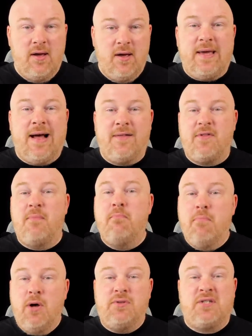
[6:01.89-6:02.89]
but we got the
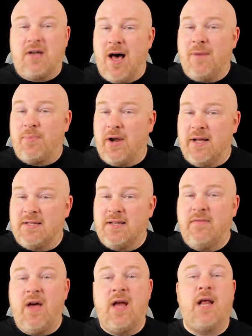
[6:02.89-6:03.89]
most
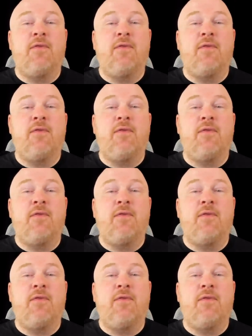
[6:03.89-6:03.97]
comprehensive